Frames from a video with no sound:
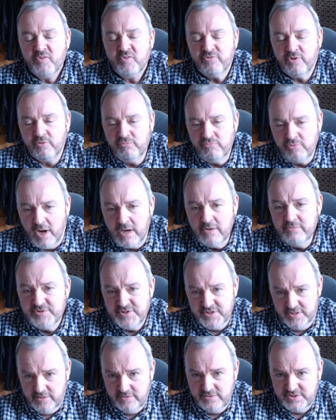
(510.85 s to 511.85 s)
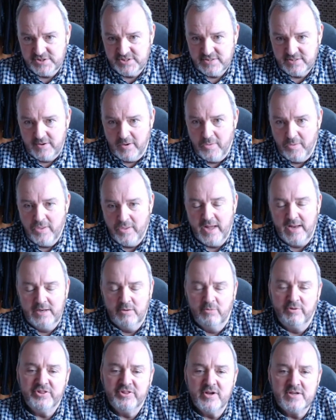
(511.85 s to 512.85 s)
For road use, that
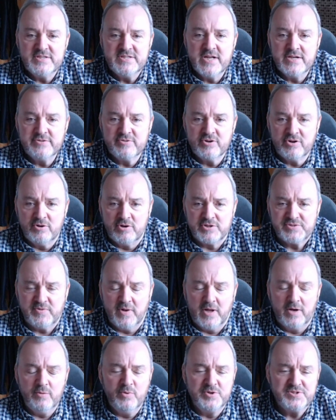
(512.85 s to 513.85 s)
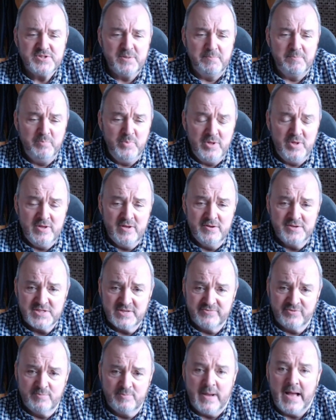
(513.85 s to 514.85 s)
little 1300 Crossflow was a
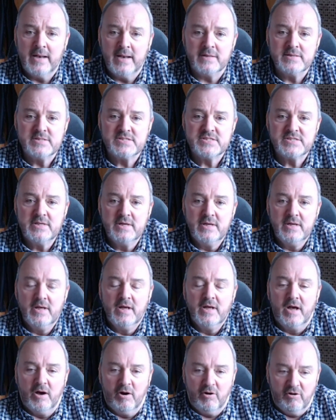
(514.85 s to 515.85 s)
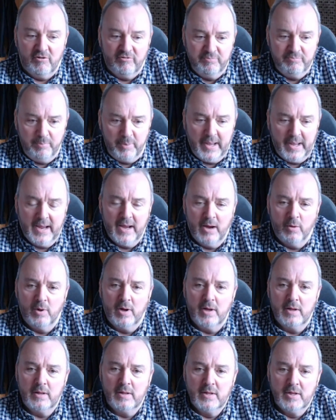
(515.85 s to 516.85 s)
beautiful balance of
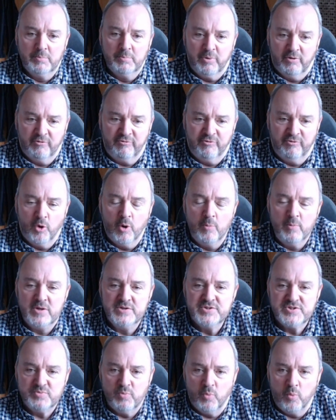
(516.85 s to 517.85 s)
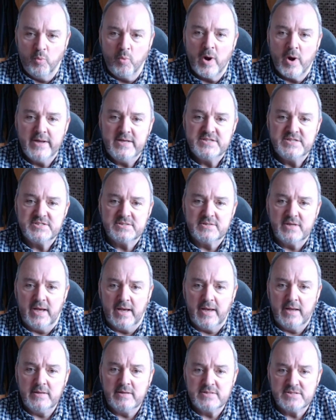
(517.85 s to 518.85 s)
power, performance, weight,
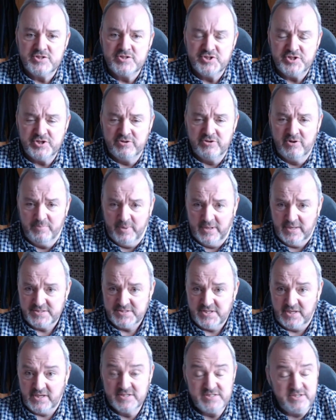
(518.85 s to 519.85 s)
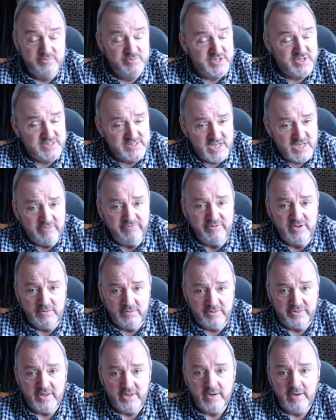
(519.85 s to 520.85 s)
and durability because it was a tough
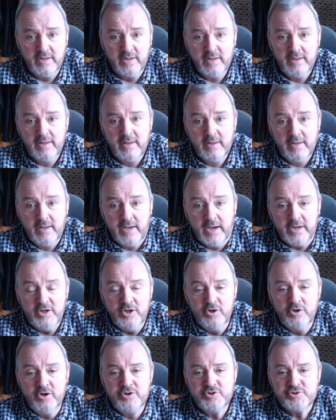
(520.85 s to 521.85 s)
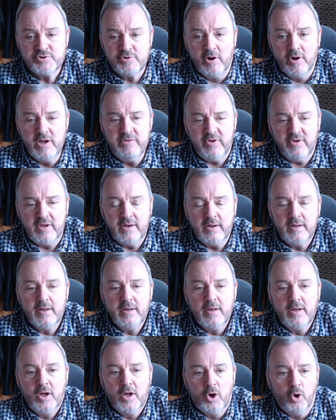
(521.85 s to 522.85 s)
little thing. And you could drive it
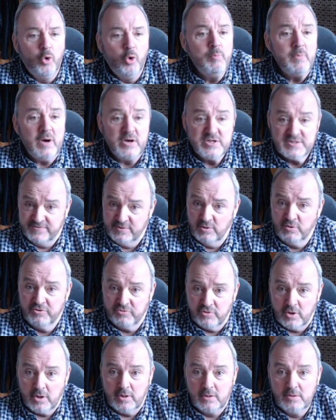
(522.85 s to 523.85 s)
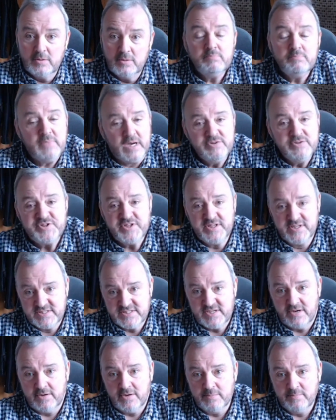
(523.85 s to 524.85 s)
almost full throttle most of the
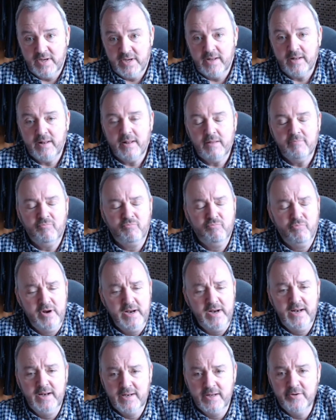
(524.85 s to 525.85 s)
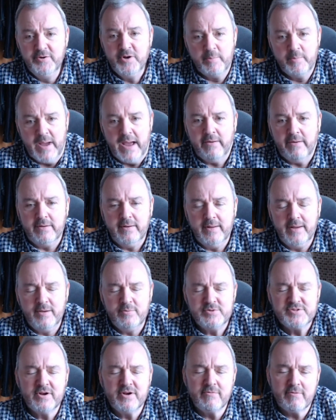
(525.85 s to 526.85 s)
time and really loon about in it. It
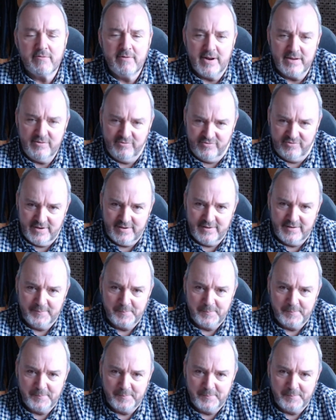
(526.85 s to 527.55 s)
was great fun.